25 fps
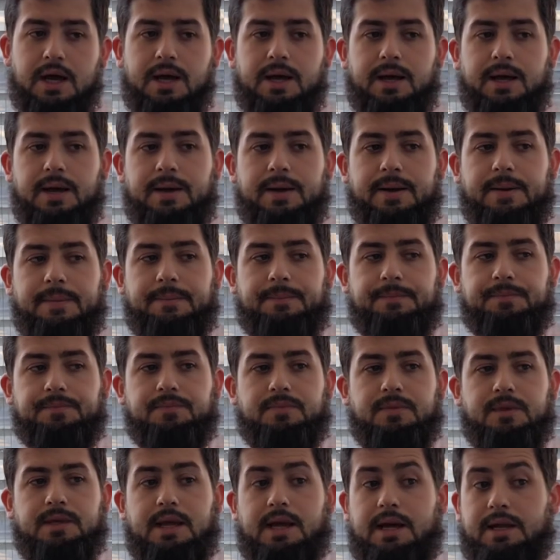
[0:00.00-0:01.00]

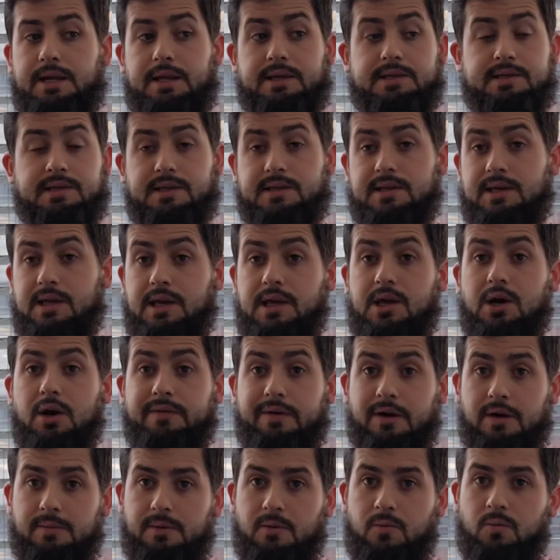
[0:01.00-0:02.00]
And he's the CEO
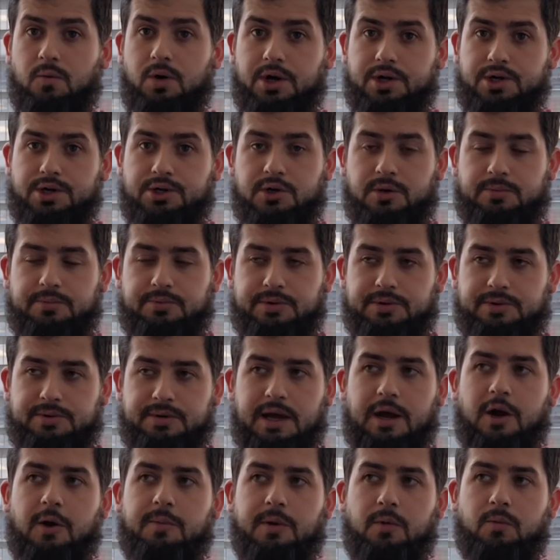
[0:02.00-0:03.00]
of Arabic Workshop, and
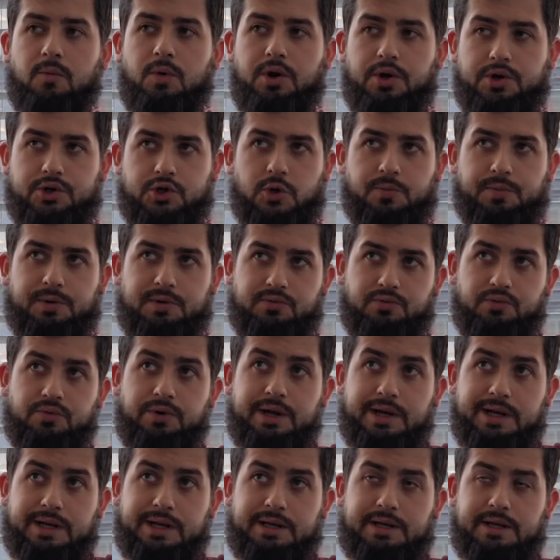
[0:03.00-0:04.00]
Arabic Workshop is
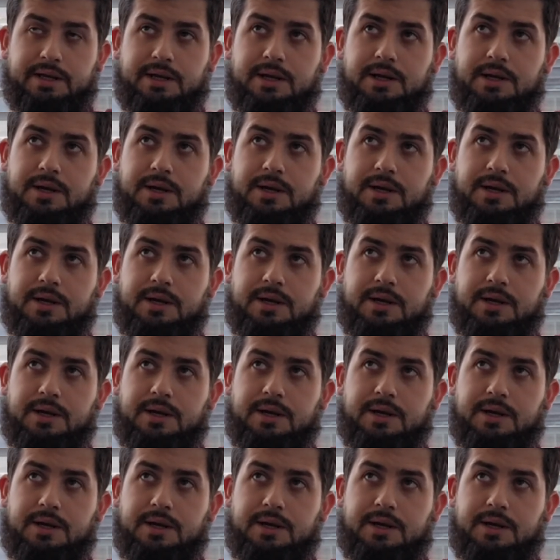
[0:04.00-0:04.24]
really...